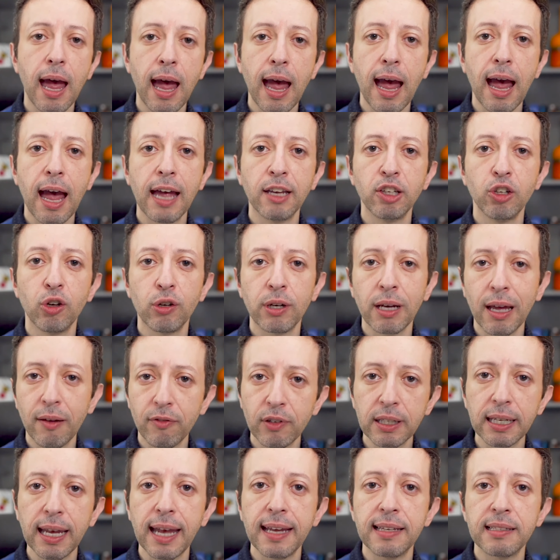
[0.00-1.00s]
and you're
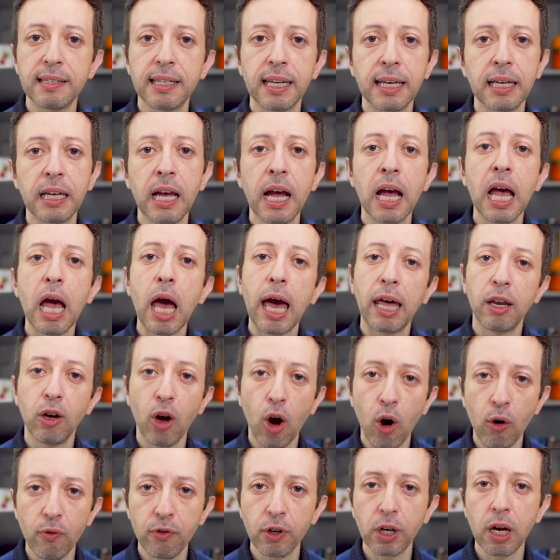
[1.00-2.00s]
navigating and
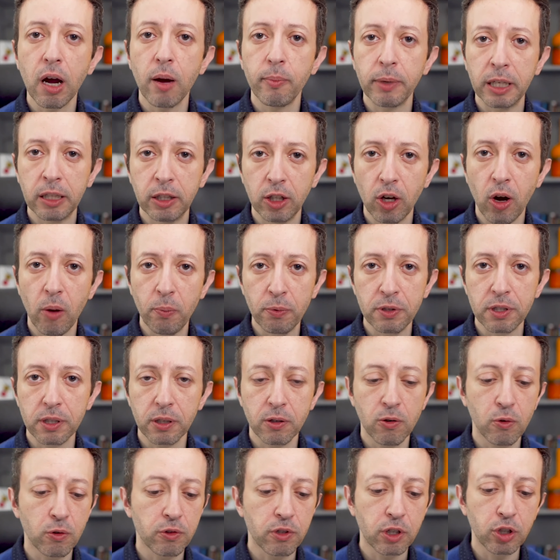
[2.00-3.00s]
overcoming the
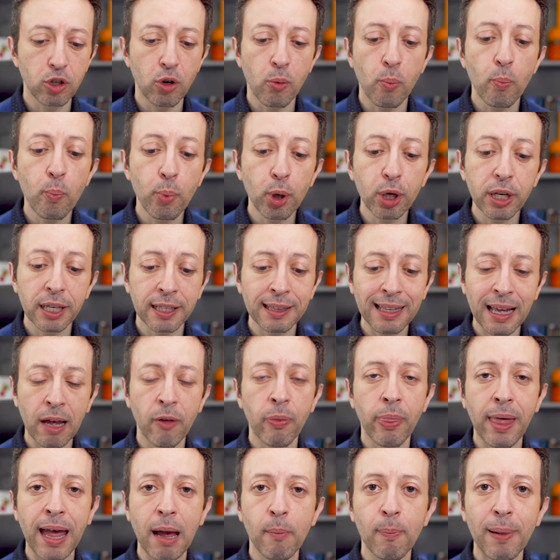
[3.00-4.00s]
obstacles, and you're putting down
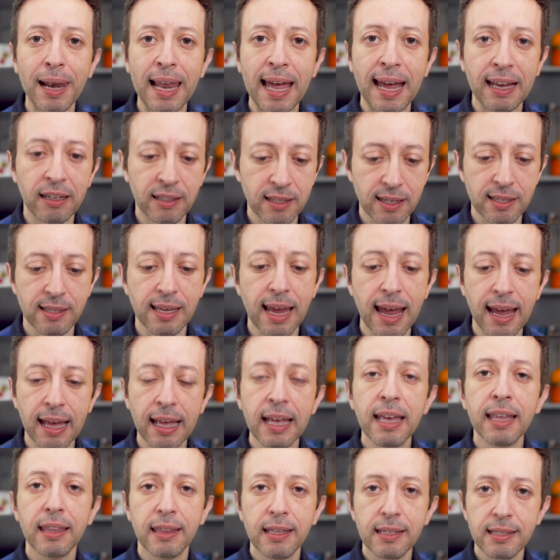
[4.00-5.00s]
that plan to say,
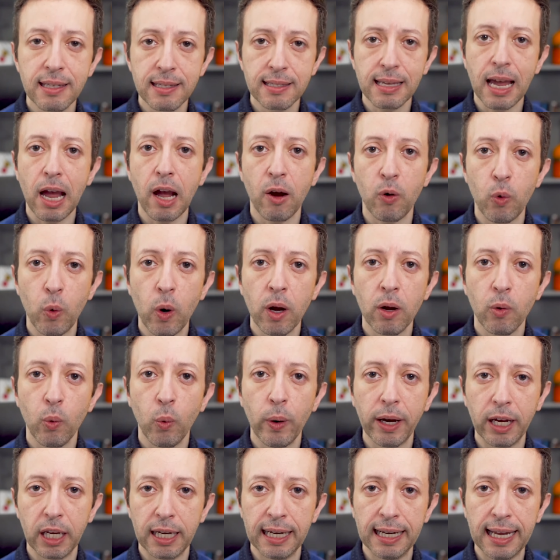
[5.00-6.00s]
this is how we're
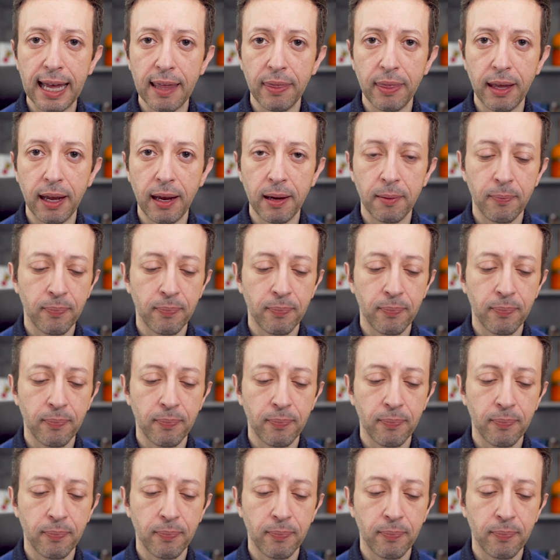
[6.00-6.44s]
going to get there.